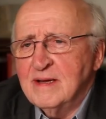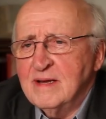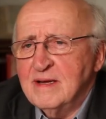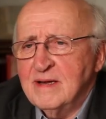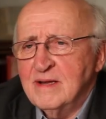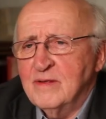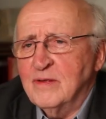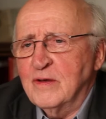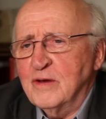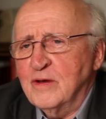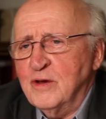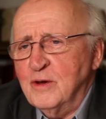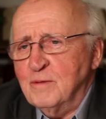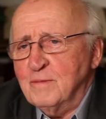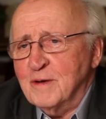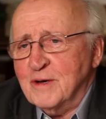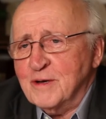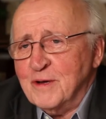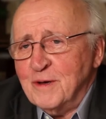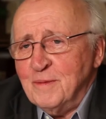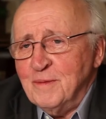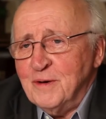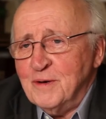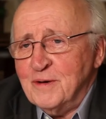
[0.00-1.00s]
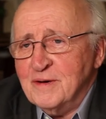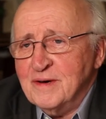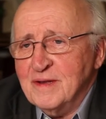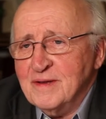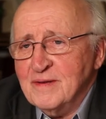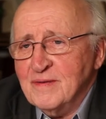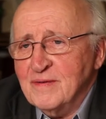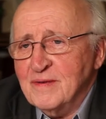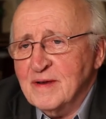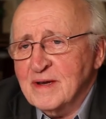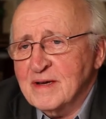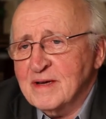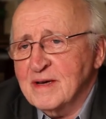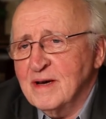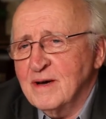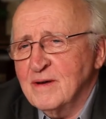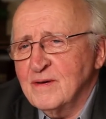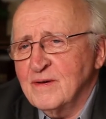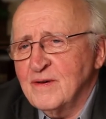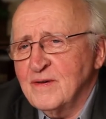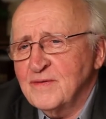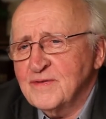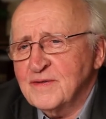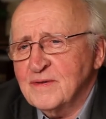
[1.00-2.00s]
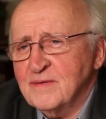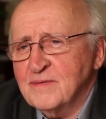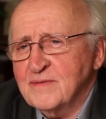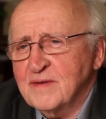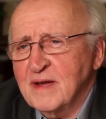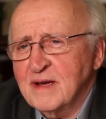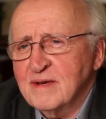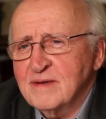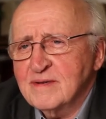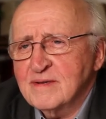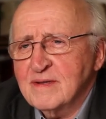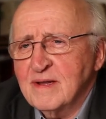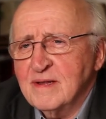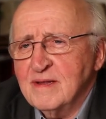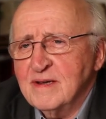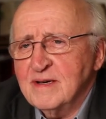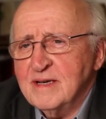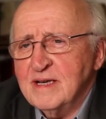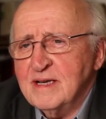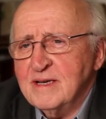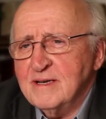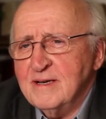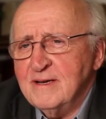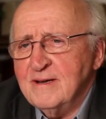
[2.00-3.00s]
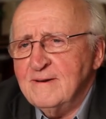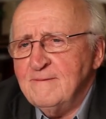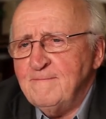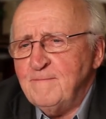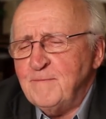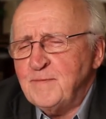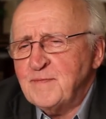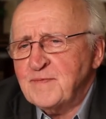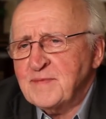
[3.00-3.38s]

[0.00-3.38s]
in the human community that God also takes delight in.